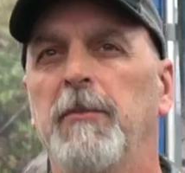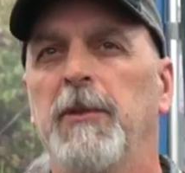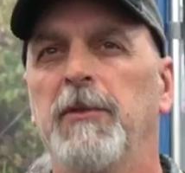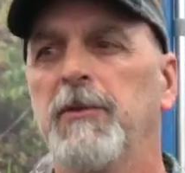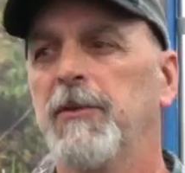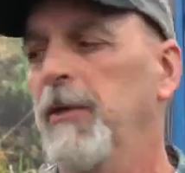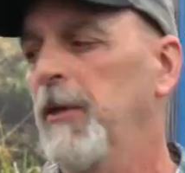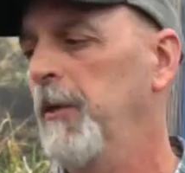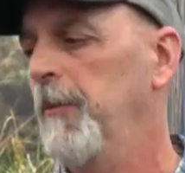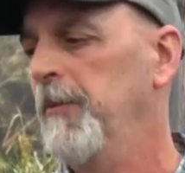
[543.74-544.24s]
But
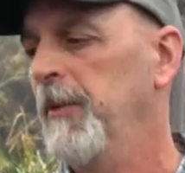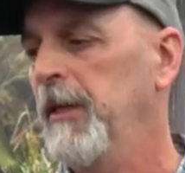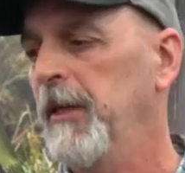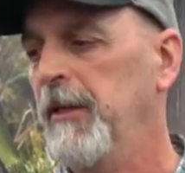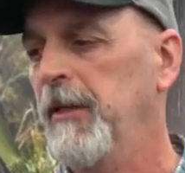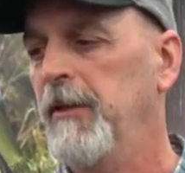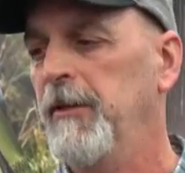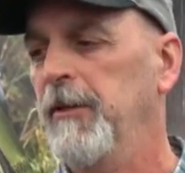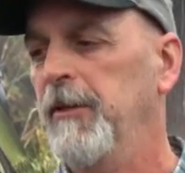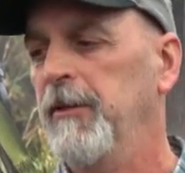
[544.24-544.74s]

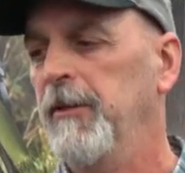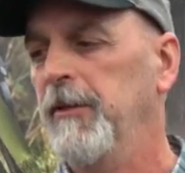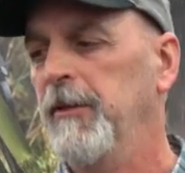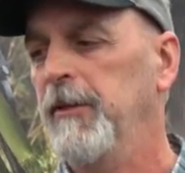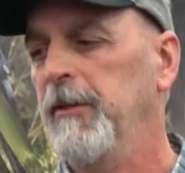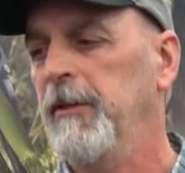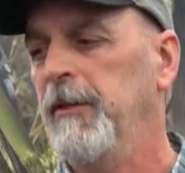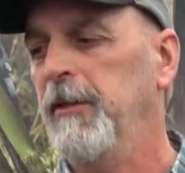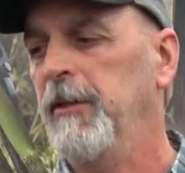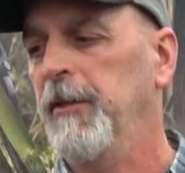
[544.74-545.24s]

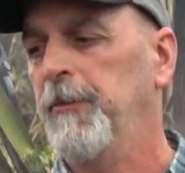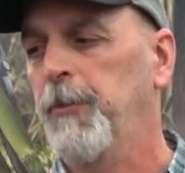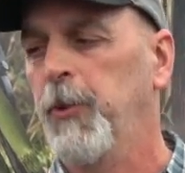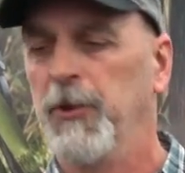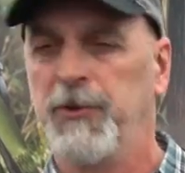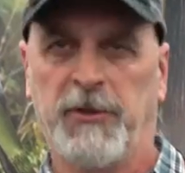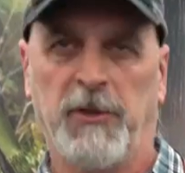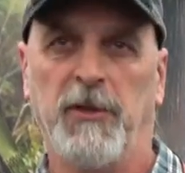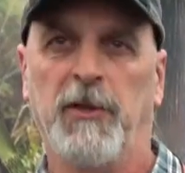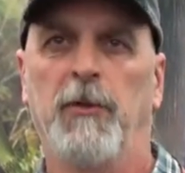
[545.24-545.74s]
it
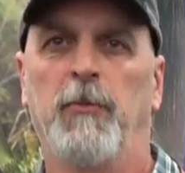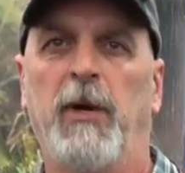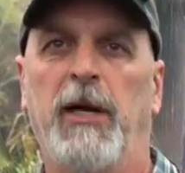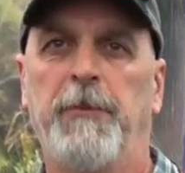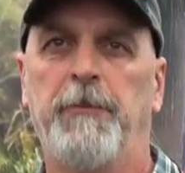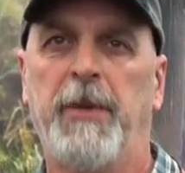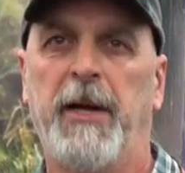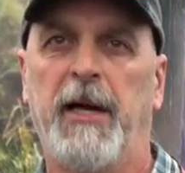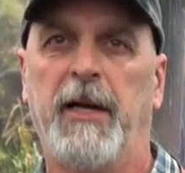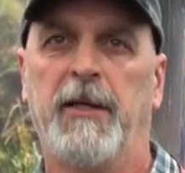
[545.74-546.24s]
puts a little
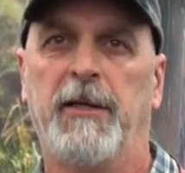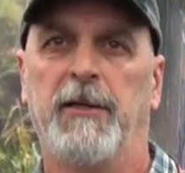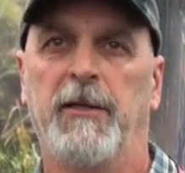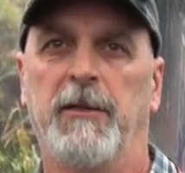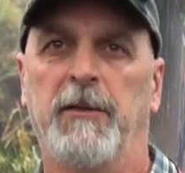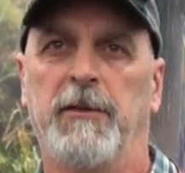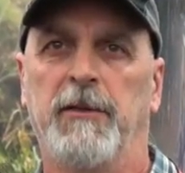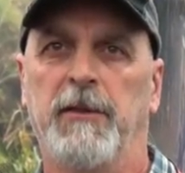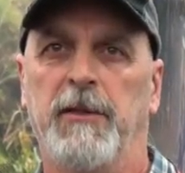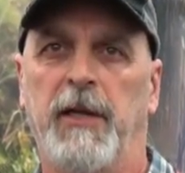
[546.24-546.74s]
weight back on
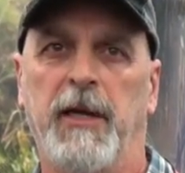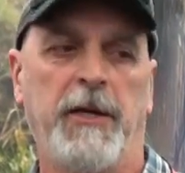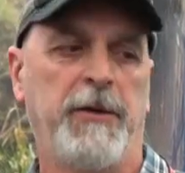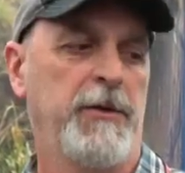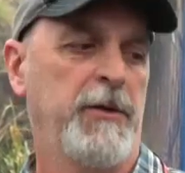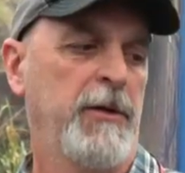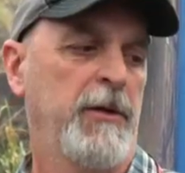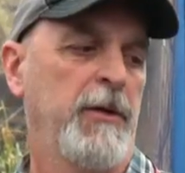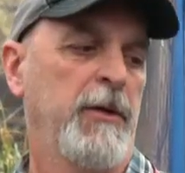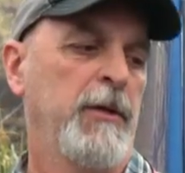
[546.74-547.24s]
the
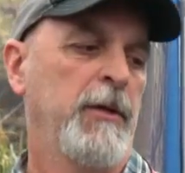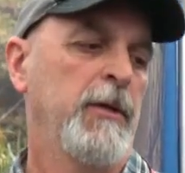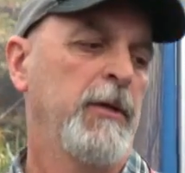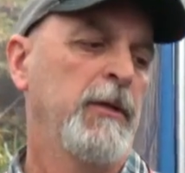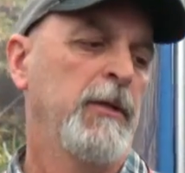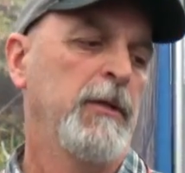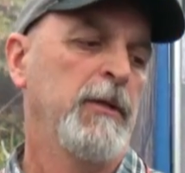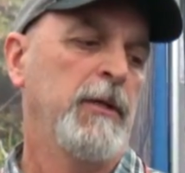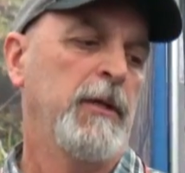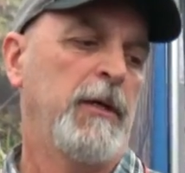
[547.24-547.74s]
end. But it
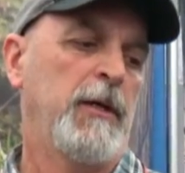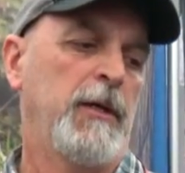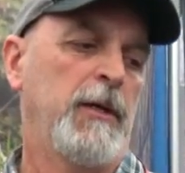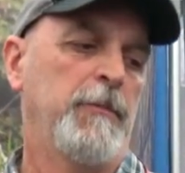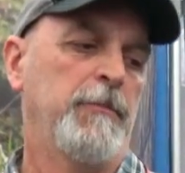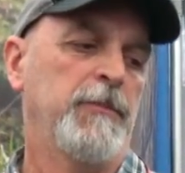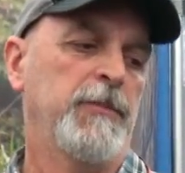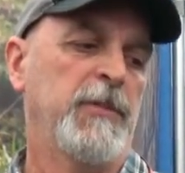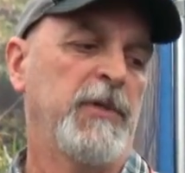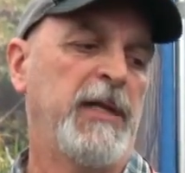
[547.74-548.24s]
also
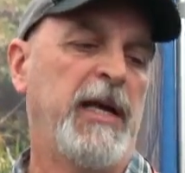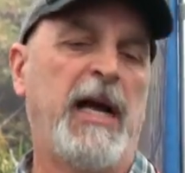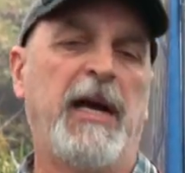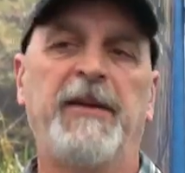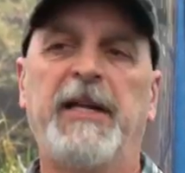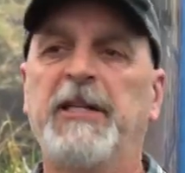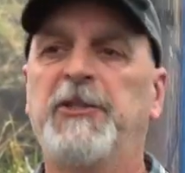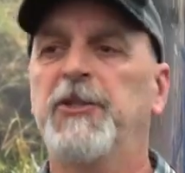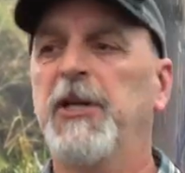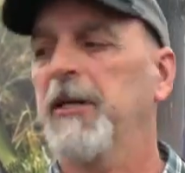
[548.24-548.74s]
put some in the front.
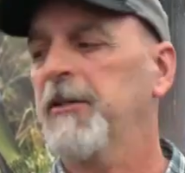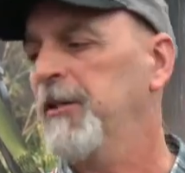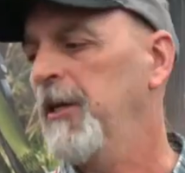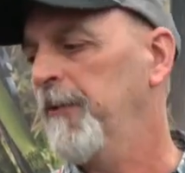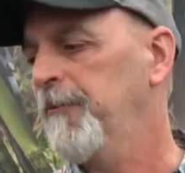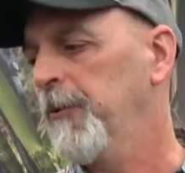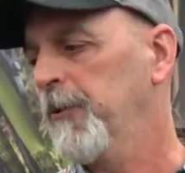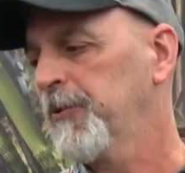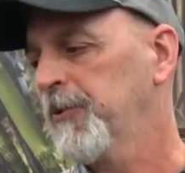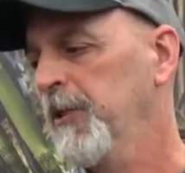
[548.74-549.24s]
And they checked the
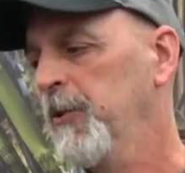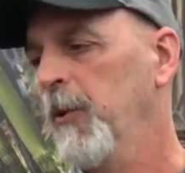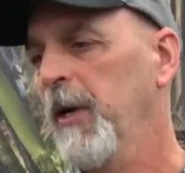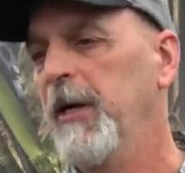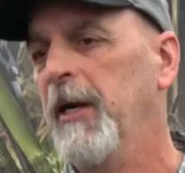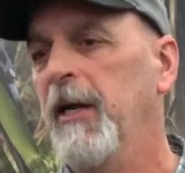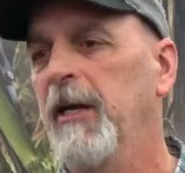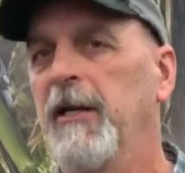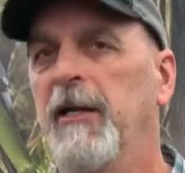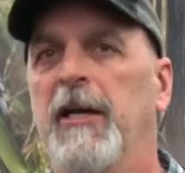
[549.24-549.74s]
FOC
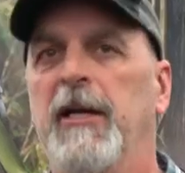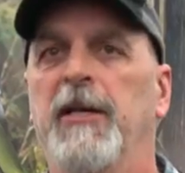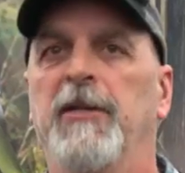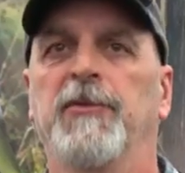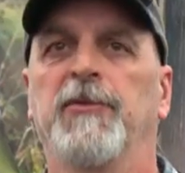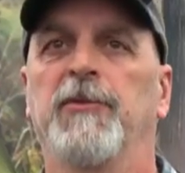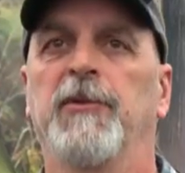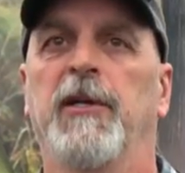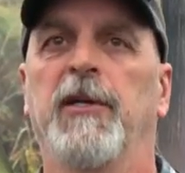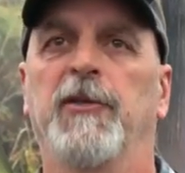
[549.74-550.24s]
weight on it,
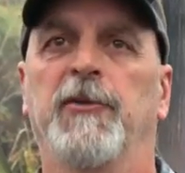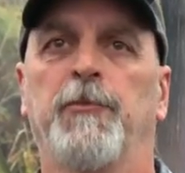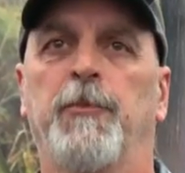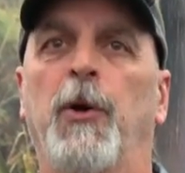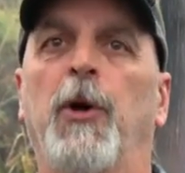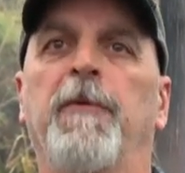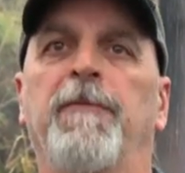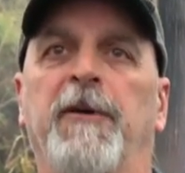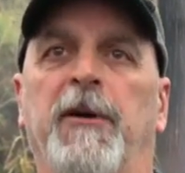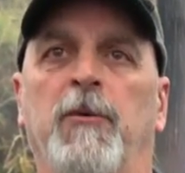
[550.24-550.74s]
and it's
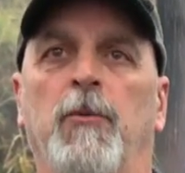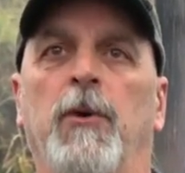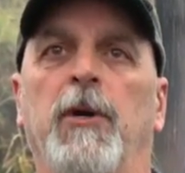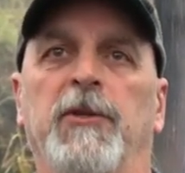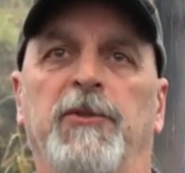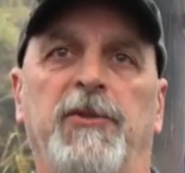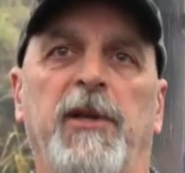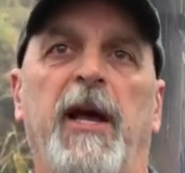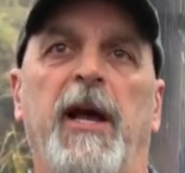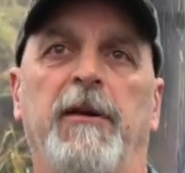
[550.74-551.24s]
perfect where
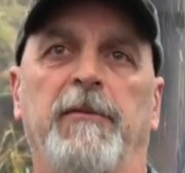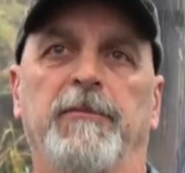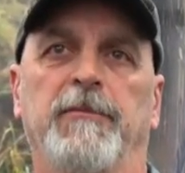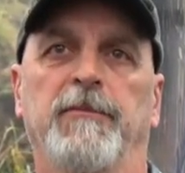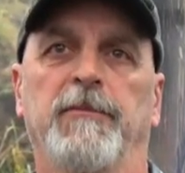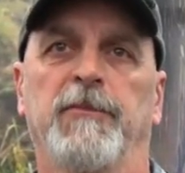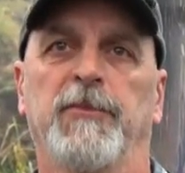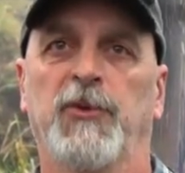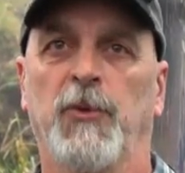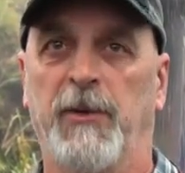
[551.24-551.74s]
it's at.
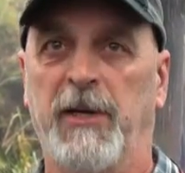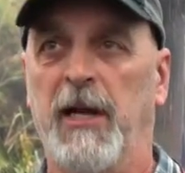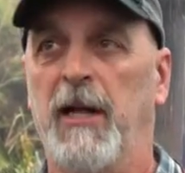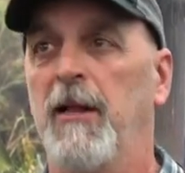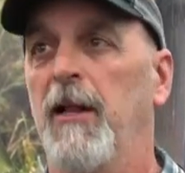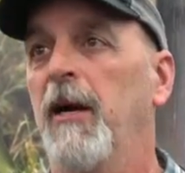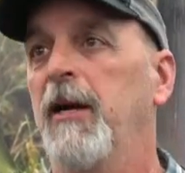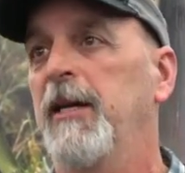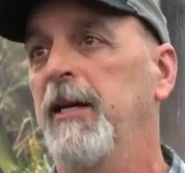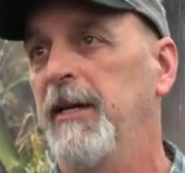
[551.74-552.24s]
So we
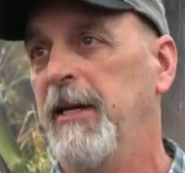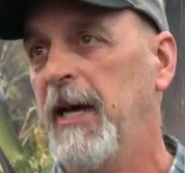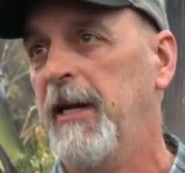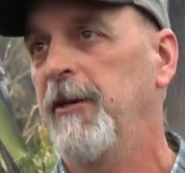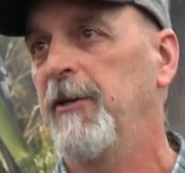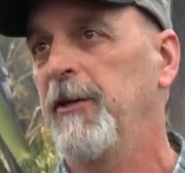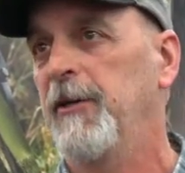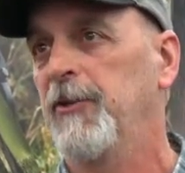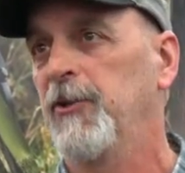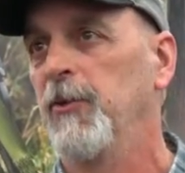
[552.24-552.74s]
got lucky in that
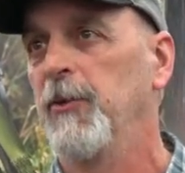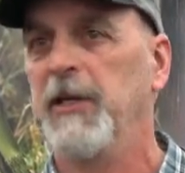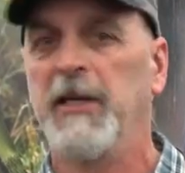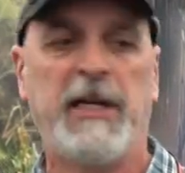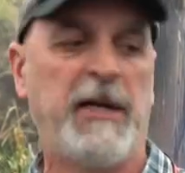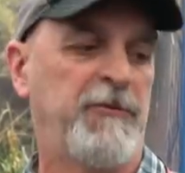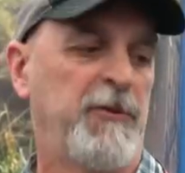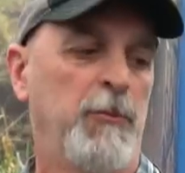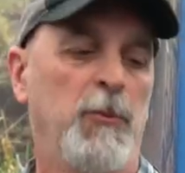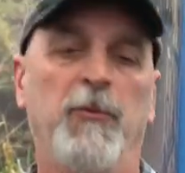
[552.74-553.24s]
area too. We
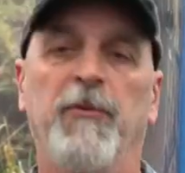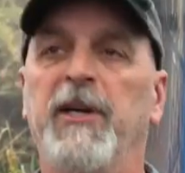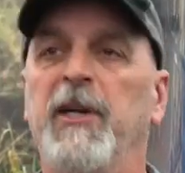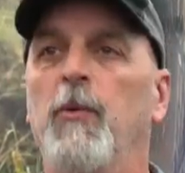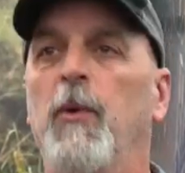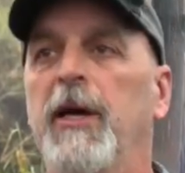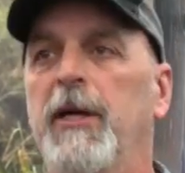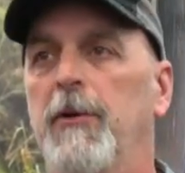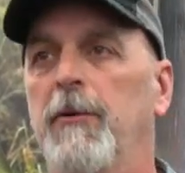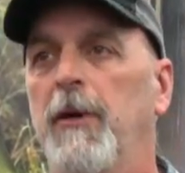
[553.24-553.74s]
didn't have to move any
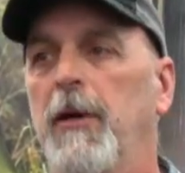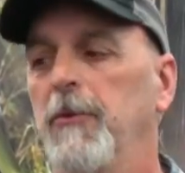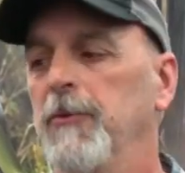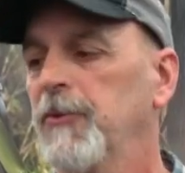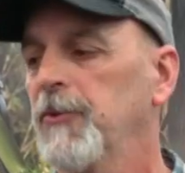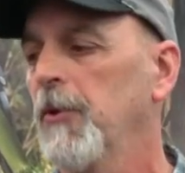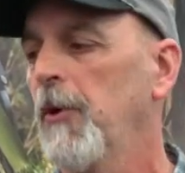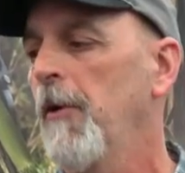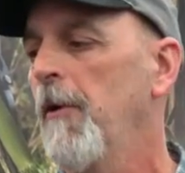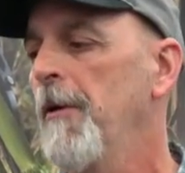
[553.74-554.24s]
weight
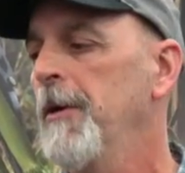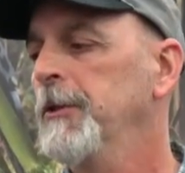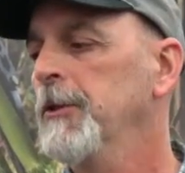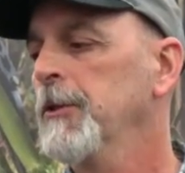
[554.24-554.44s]
around. So.